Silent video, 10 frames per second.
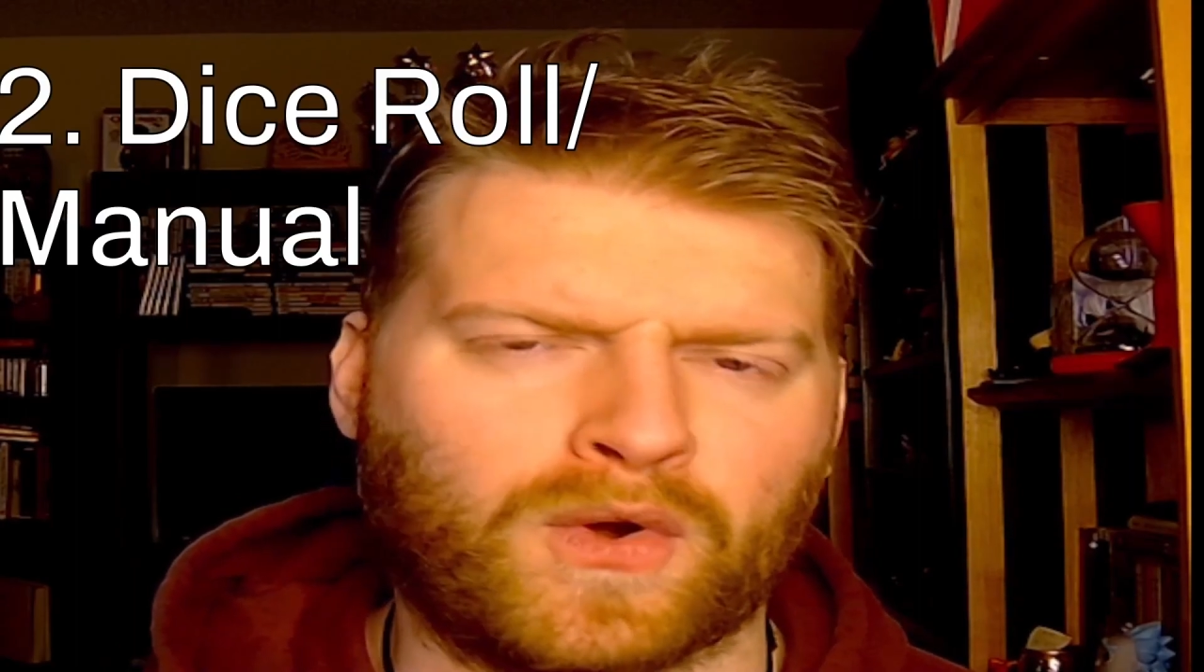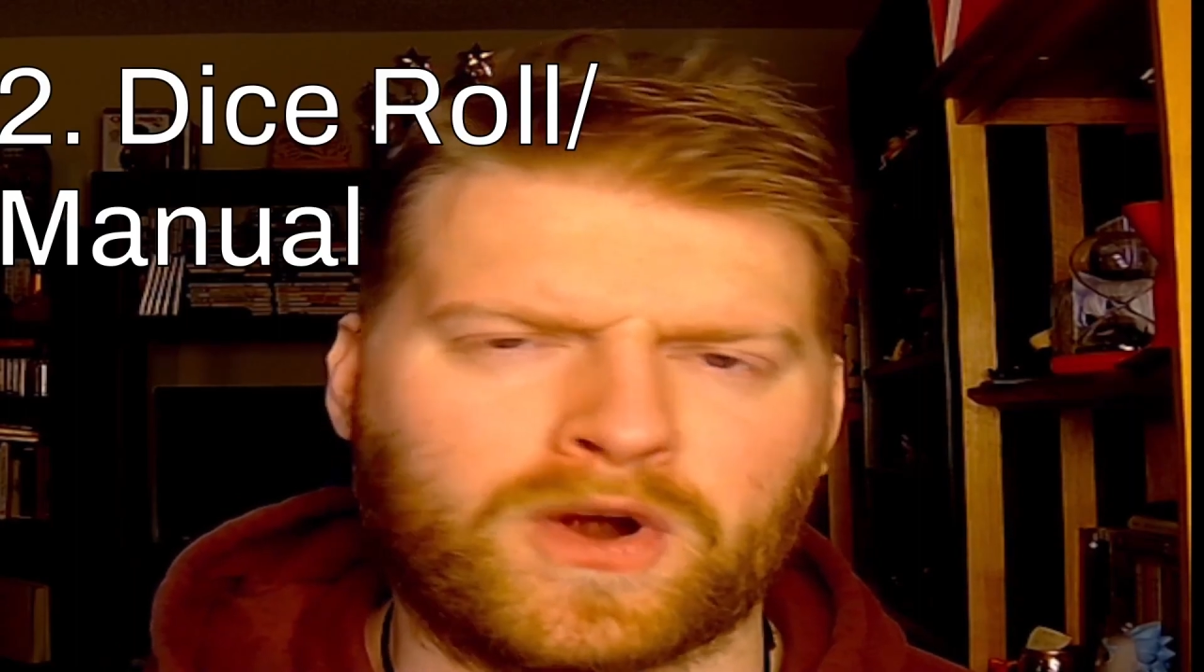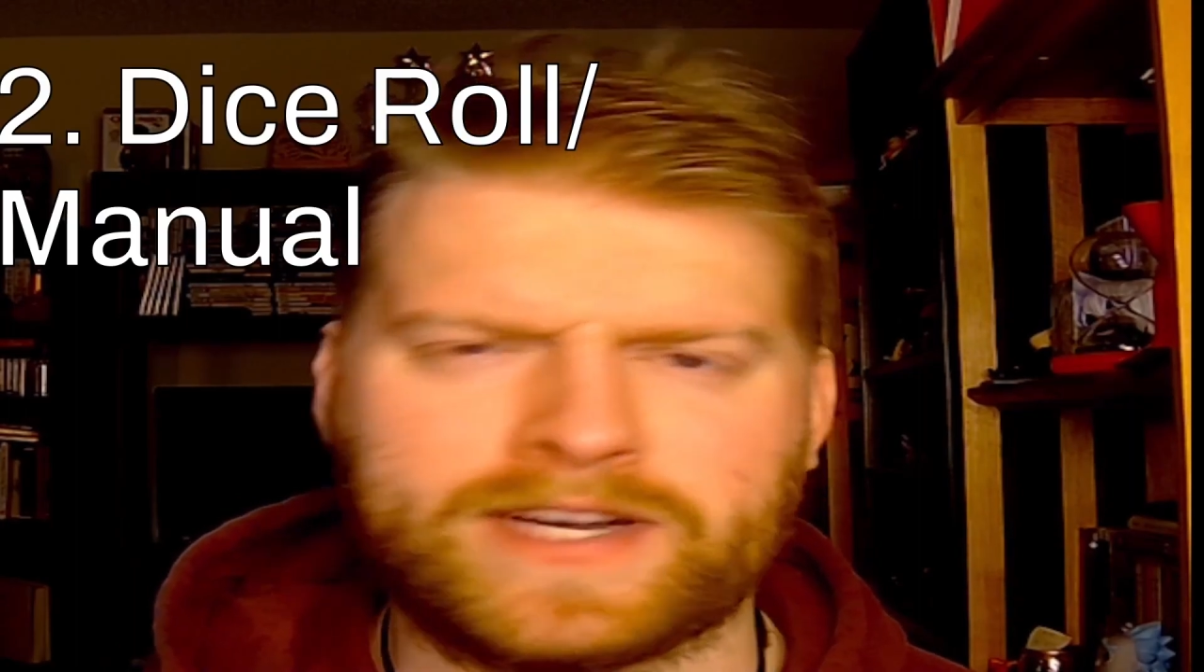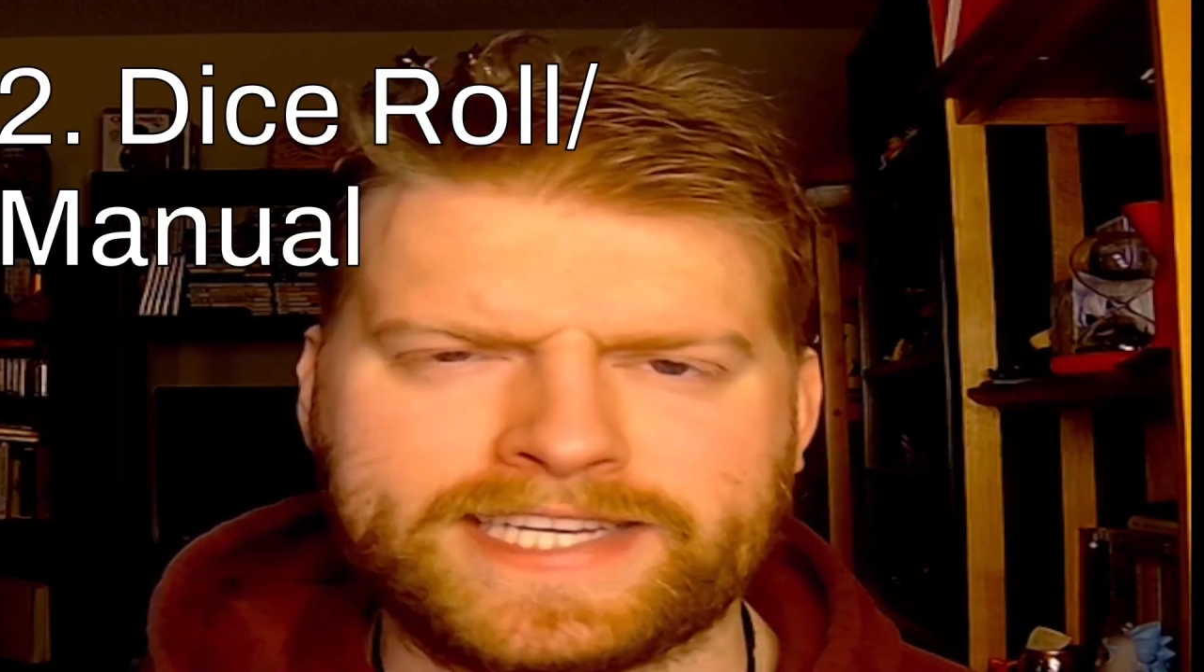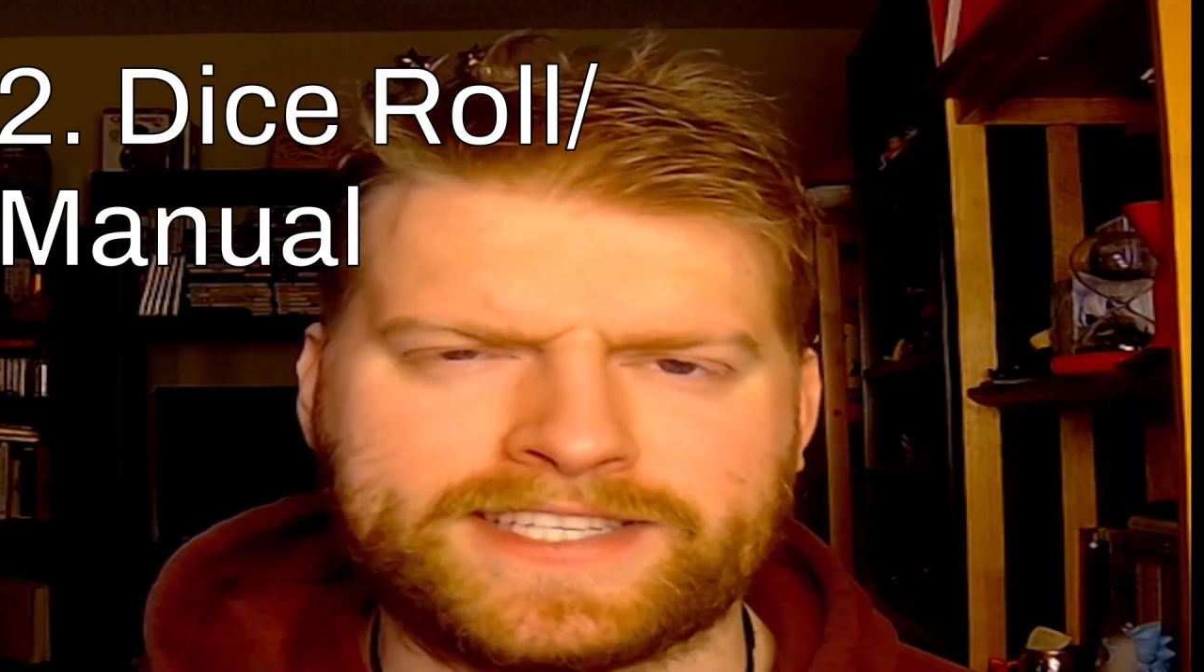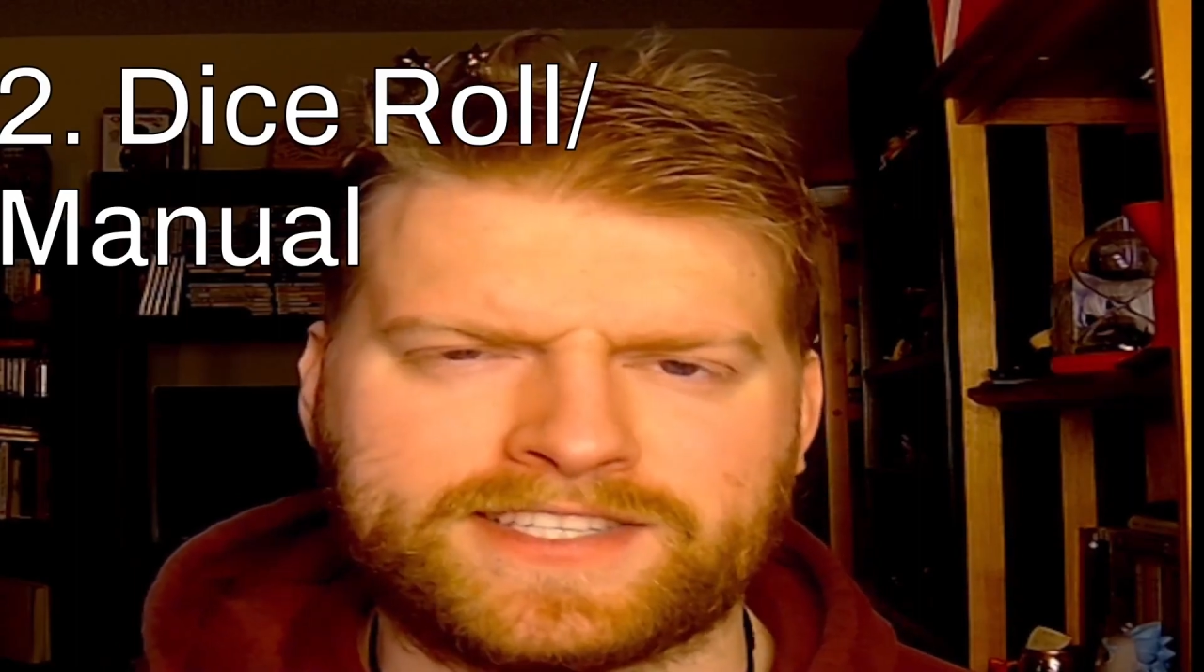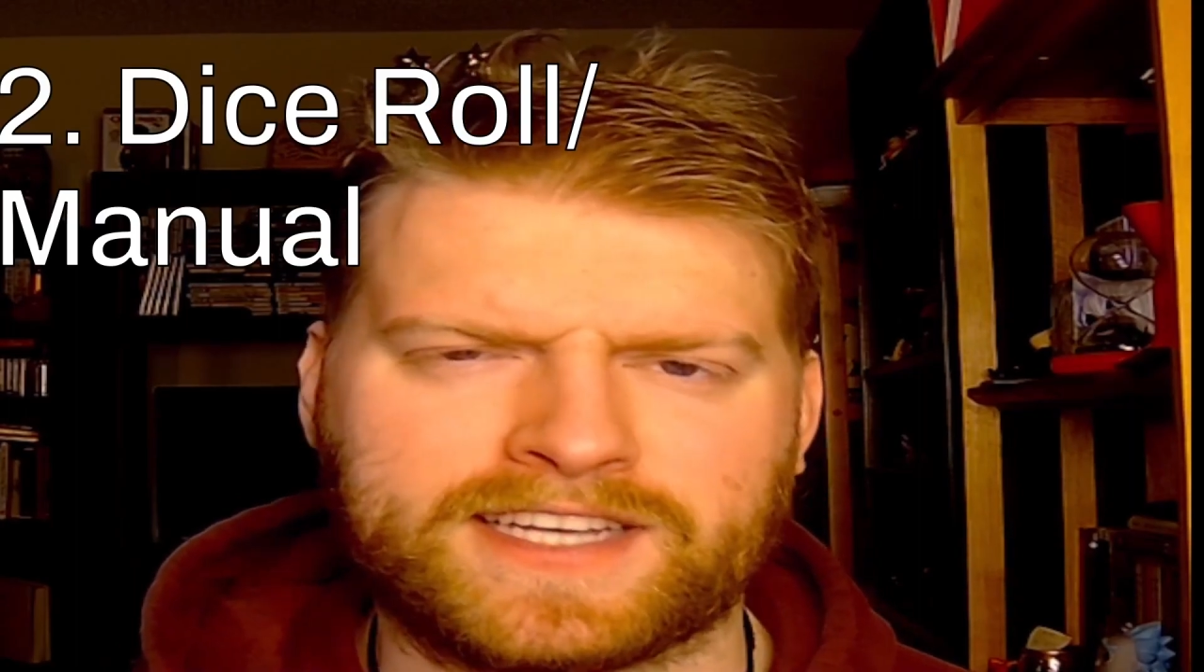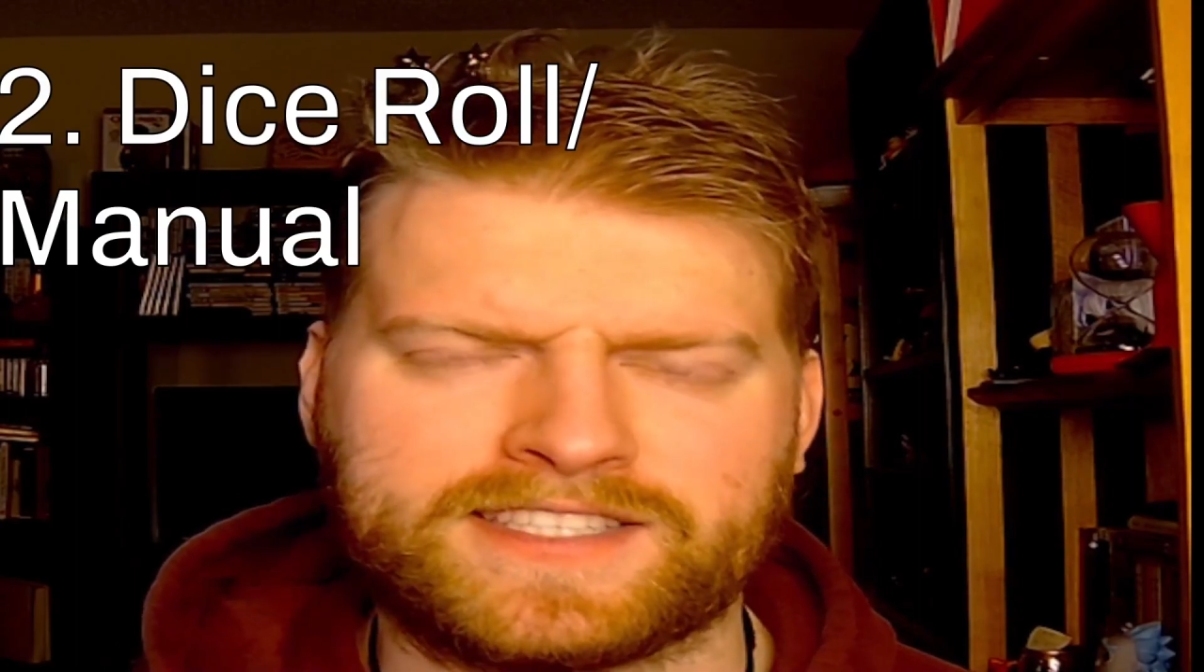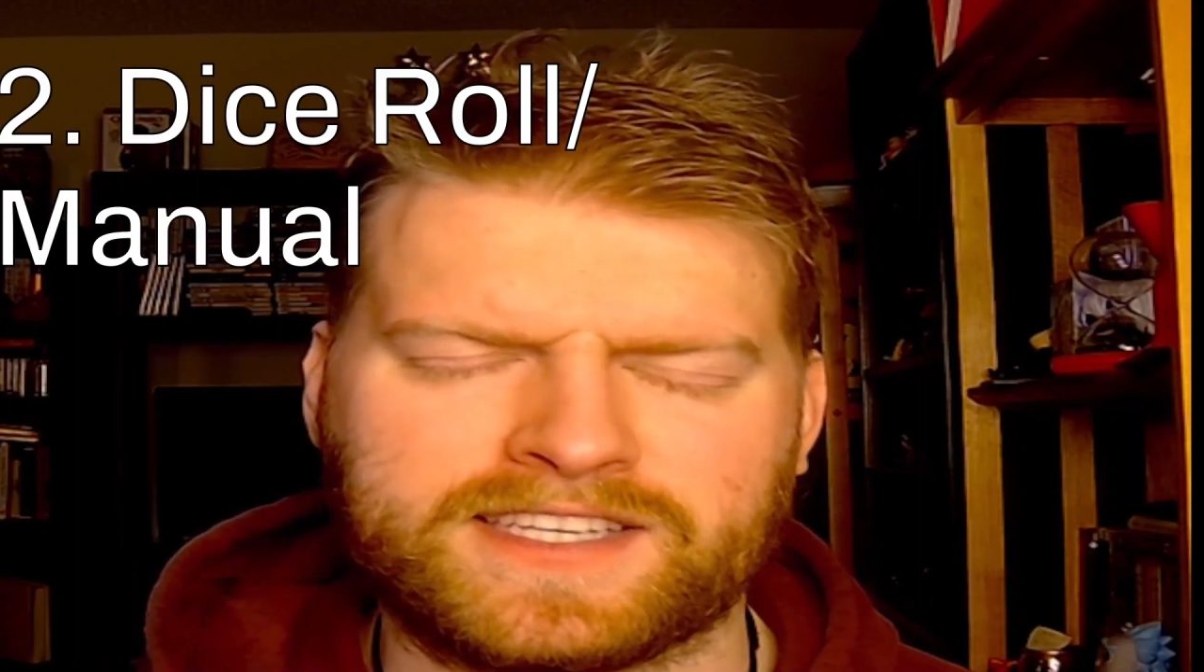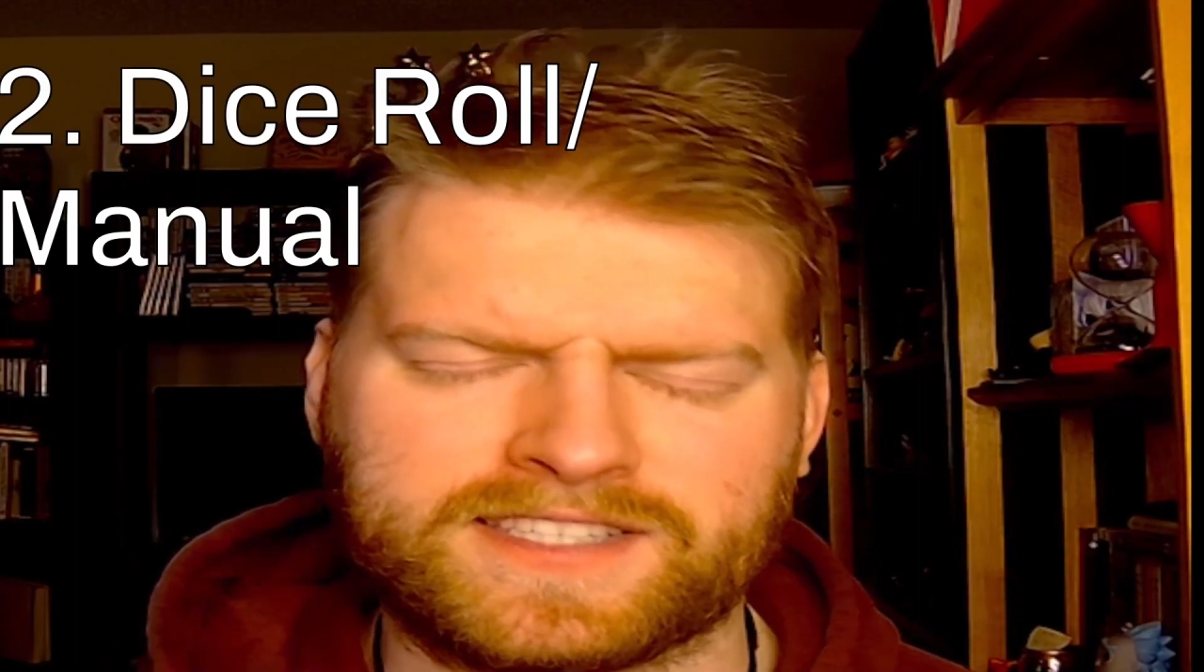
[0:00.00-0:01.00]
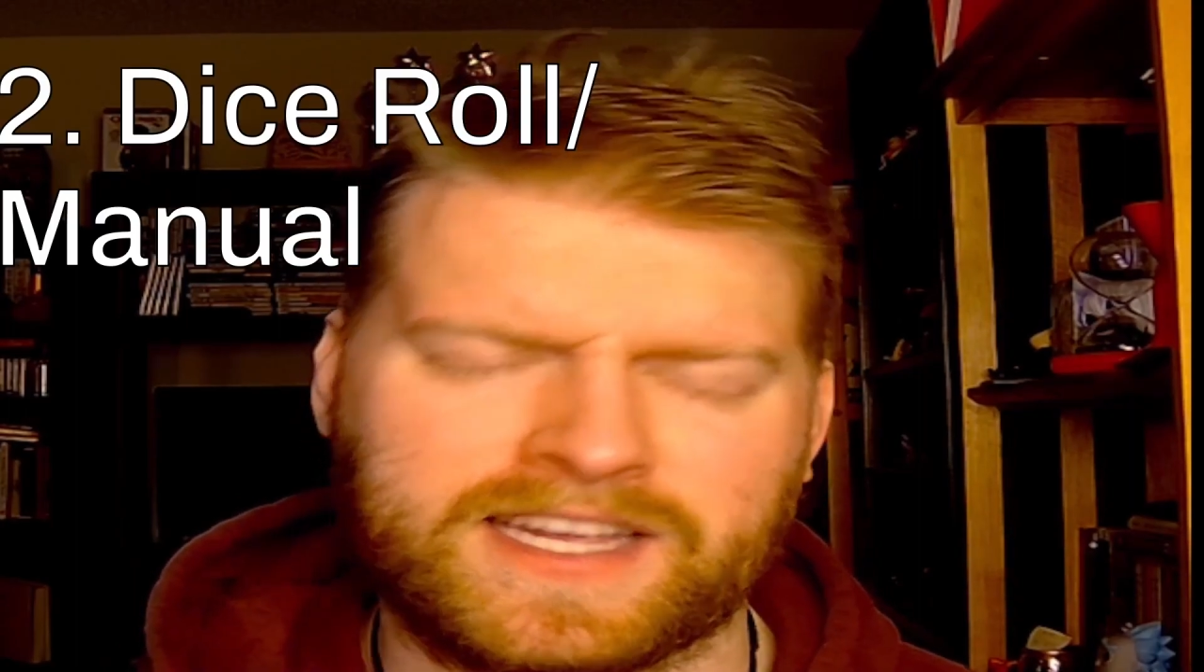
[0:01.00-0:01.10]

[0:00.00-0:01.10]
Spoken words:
d6s,